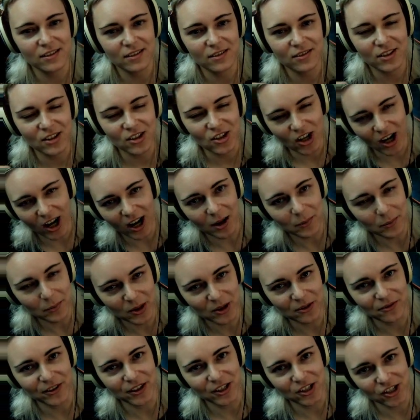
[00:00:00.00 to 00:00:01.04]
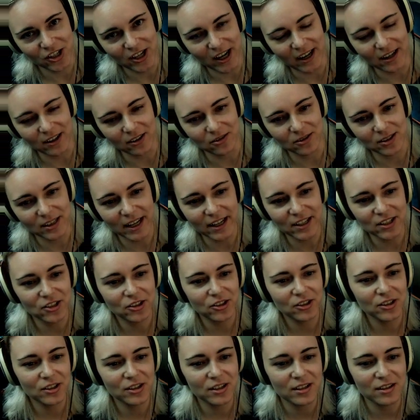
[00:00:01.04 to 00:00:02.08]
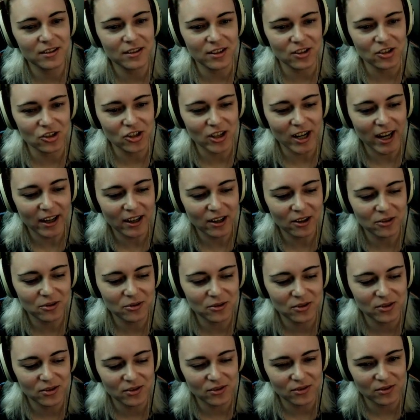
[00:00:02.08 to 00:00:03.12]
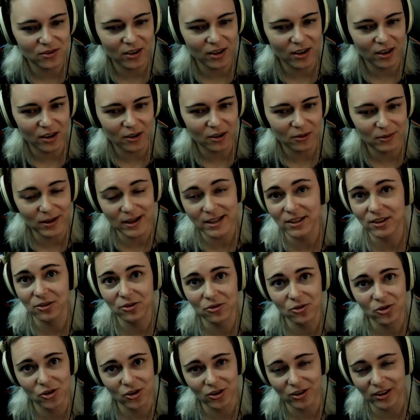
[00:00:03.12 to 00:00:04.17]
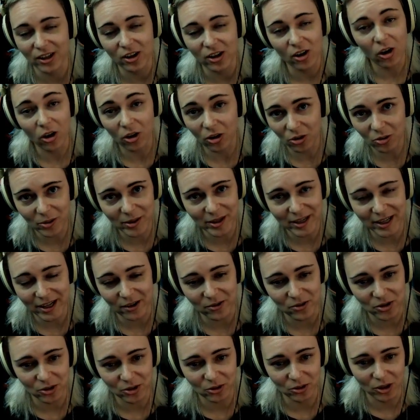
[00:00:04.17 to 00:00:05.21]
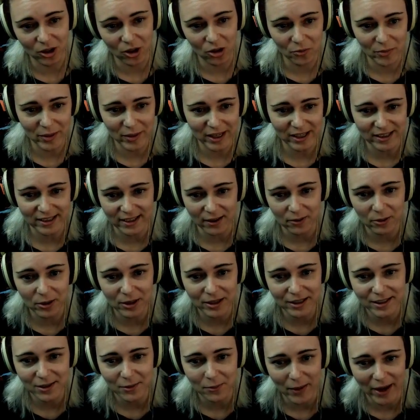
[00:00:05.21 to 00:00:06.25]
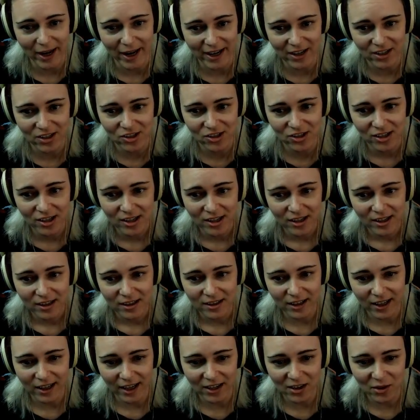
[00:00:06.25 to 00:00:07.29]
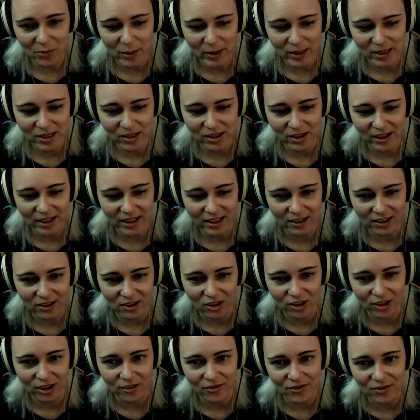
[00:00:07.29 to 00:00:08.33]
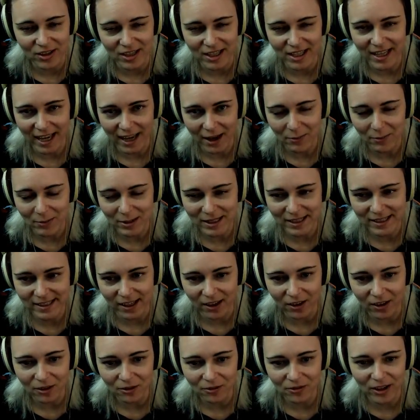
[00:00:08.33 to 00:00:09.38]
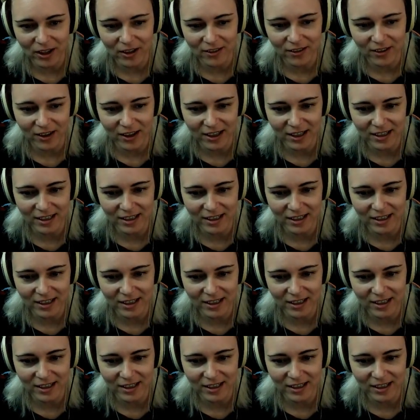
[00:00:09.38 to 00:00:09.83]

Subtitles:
not perfect shadows. I turned the shadows resolution like all the way down to low because I wanted to match the kind of pixelated look of the game itself. I thought